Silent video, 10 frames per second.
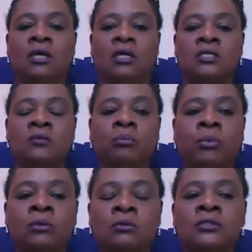It's
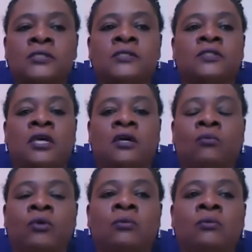important how
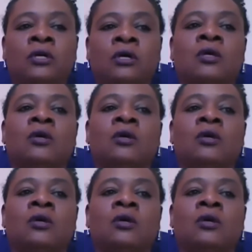we work,